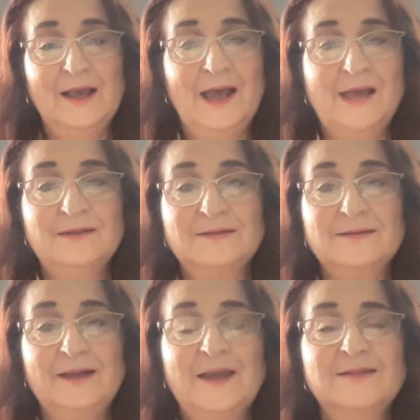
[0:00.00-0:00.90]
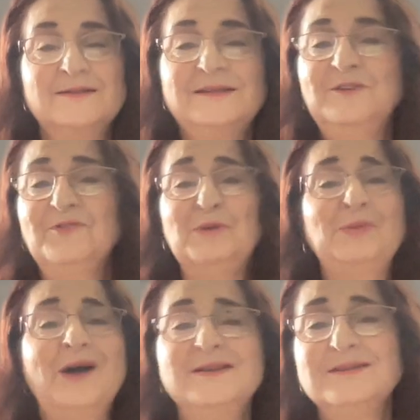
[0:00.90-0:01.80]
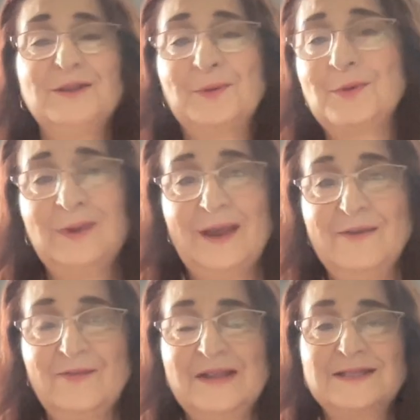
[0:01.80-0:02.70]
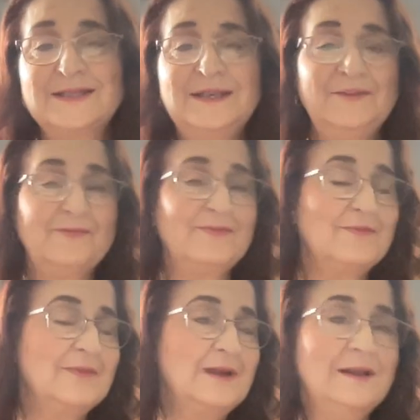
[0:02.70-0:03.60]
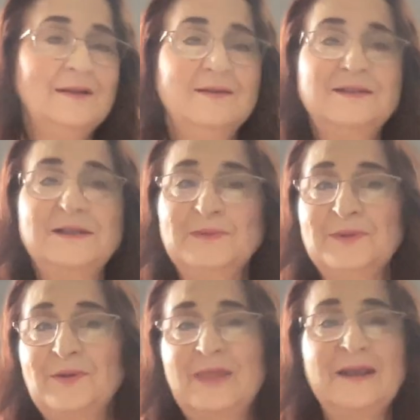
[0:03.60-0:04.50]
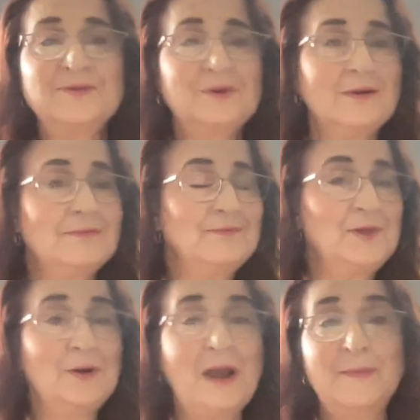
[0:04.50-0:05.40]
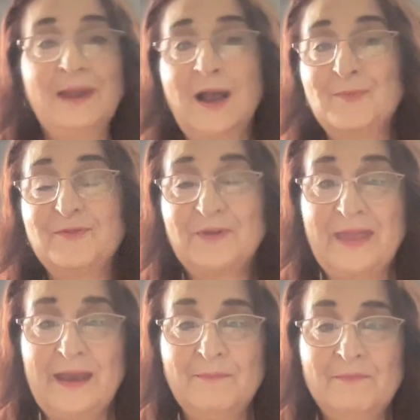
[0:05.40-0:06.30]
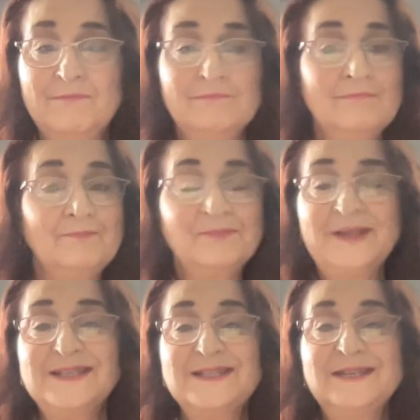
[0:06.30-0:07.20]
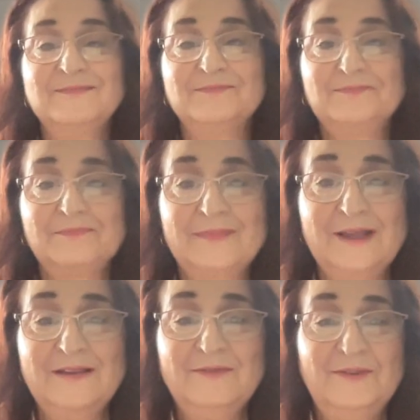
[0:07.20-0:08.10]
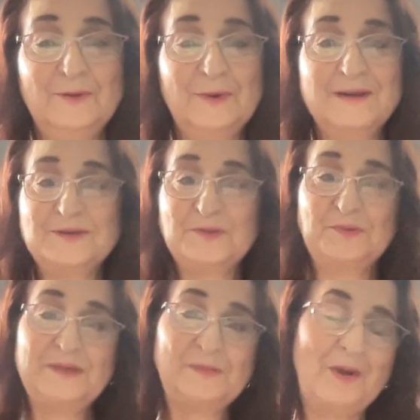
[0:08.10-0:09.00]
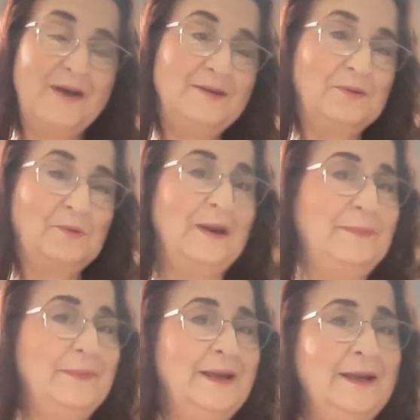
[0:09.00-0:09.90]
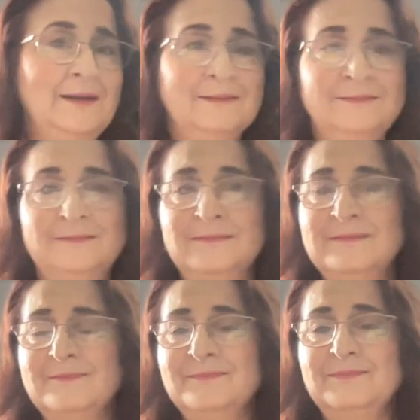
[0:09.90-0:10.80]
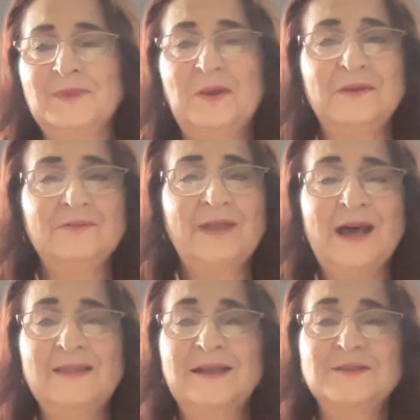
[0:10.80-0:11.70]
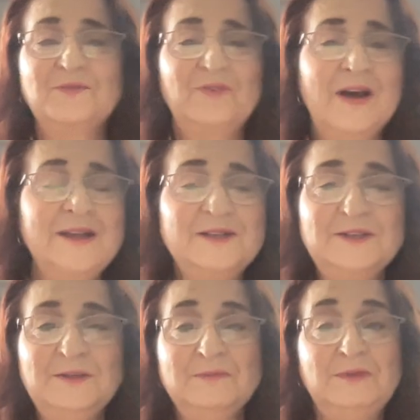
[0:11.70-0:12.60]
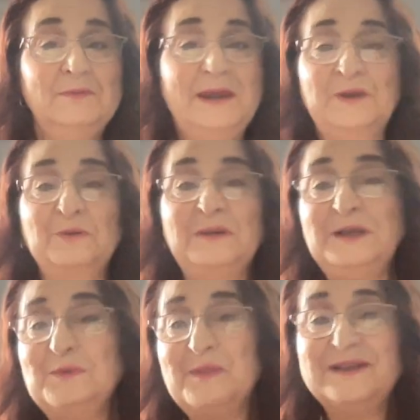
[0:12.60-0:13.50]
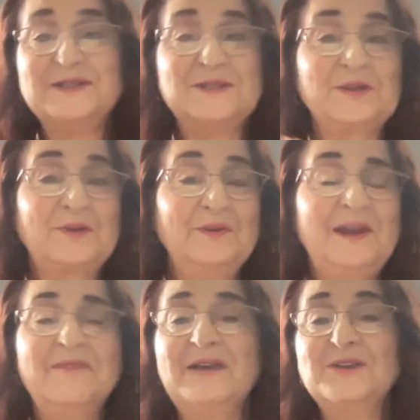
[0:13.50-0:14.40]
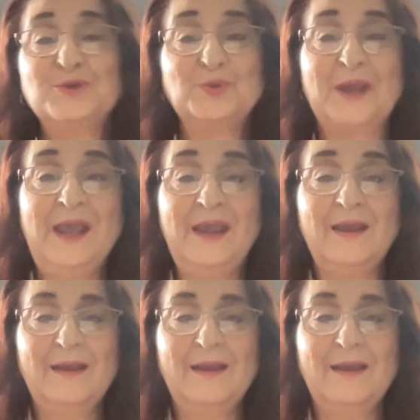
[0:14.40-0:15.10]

and see if it applies in their own life, and see if similar things are coming up for them. That's it. If you want to respond and write me and all of that, that's fine too. You may agree, you may disagree, and that's okay.